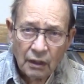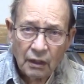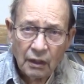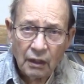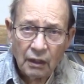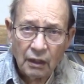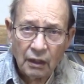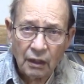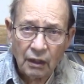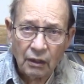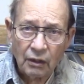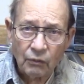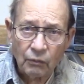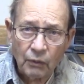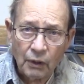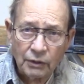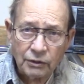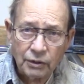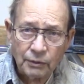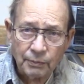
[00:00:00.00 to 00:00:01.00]

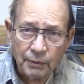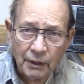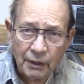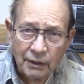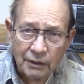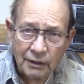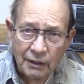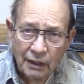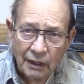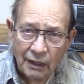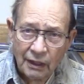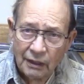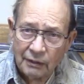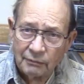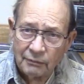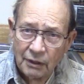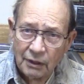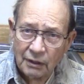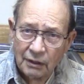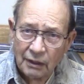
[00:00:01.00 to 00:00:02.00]
Once upon a time,
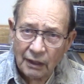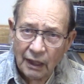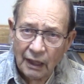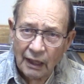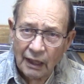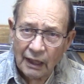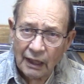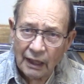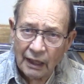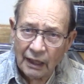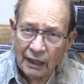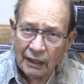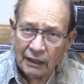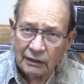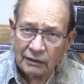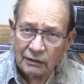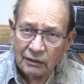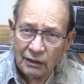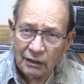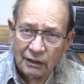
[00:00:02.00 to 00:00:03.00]
I
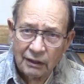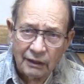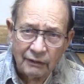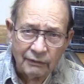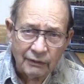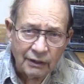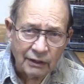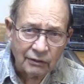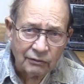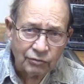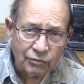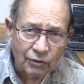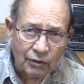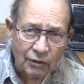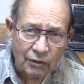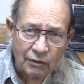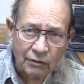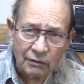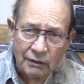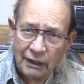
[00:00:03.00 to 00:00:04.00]
had, living
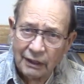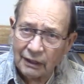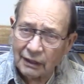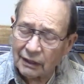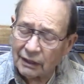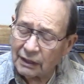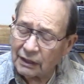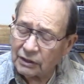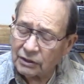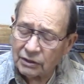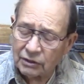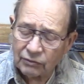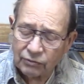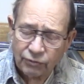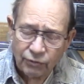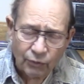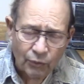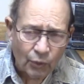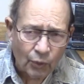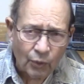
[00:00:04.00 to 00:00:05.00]
for at least
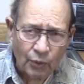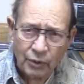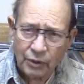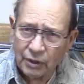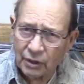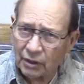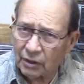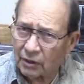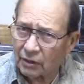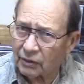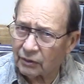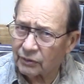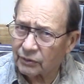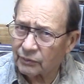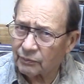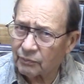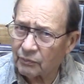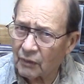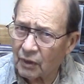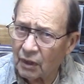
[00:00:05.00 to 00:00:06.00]
4 years,
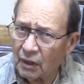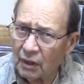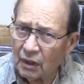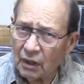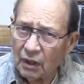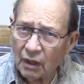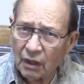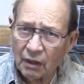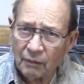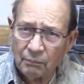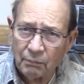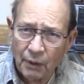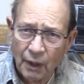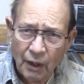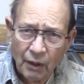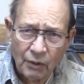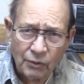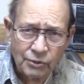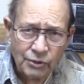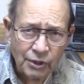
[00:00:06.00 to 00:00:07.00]
a
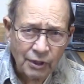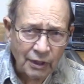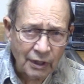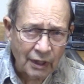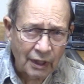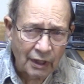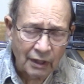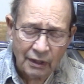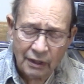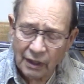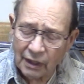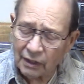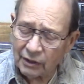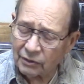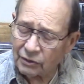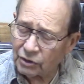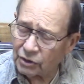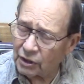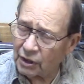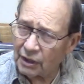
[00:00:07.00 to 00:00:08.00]
boss hen, and
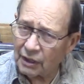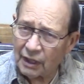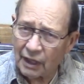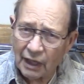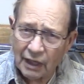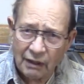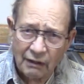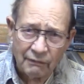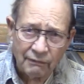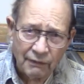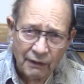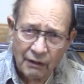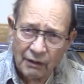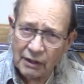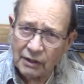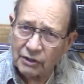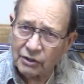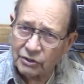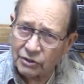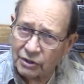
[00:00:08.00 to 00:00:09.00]
she had a very
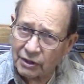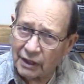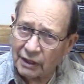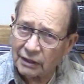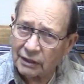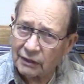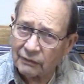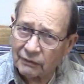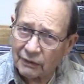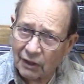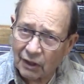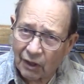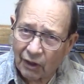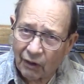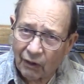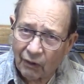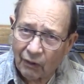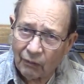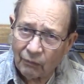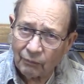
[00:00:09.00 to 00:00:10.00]
distinctive
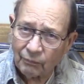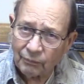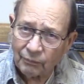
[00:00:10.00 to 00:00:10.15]
call.